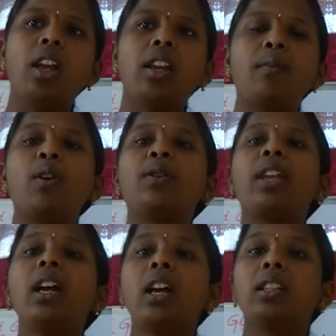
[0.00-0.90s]
about
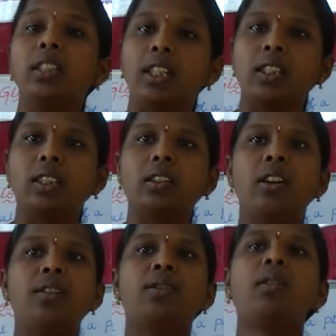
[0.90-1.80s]
the earth.
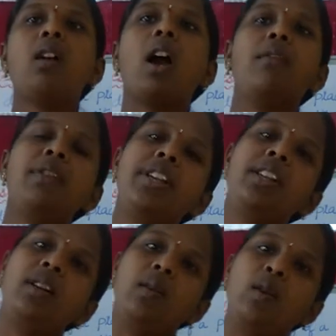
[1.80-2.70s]
So how does
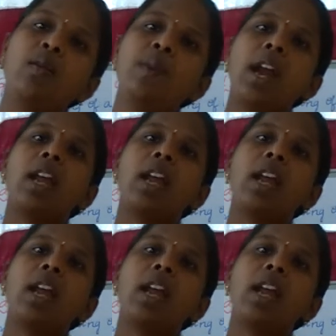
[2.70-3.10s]
a globe